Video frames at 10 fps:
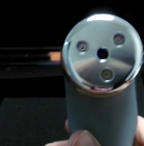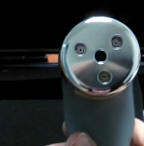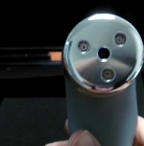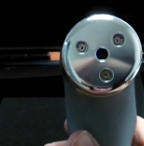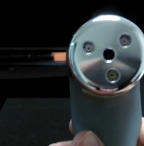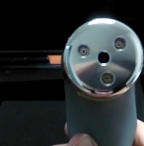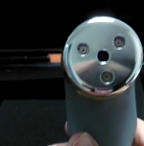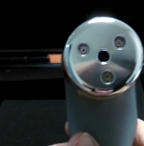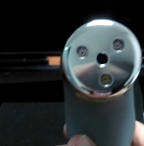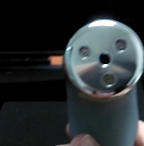allowing for
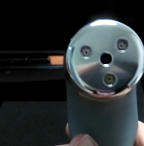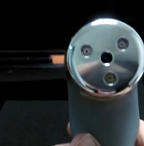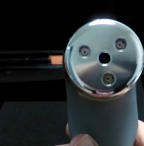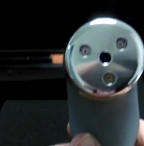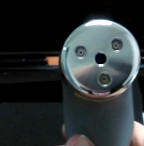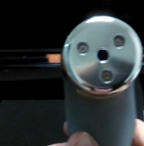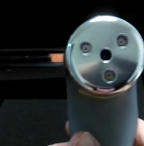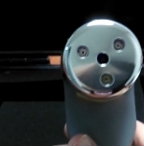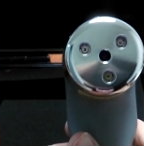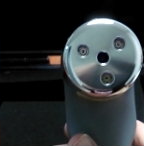precise
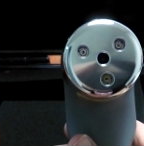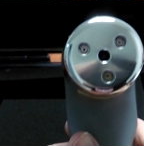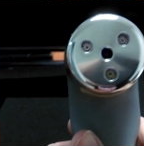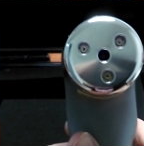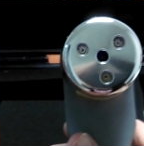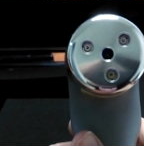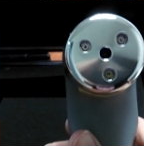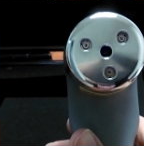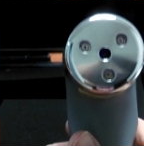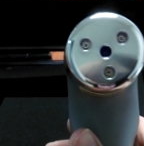positioning of the laser
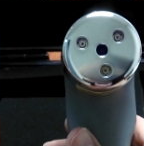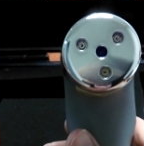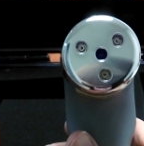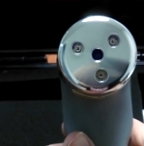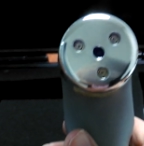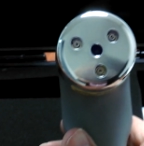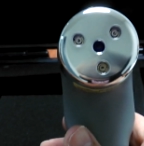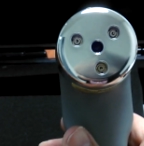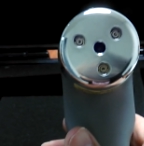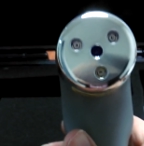head
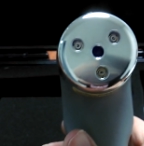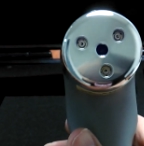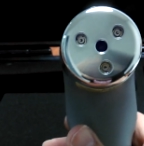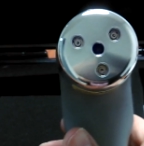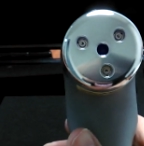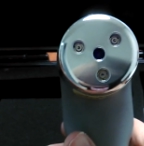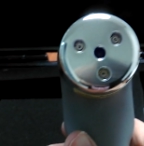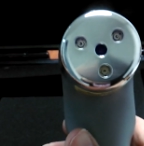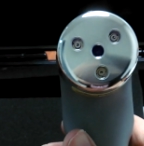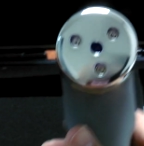onto the injured muscle tissue.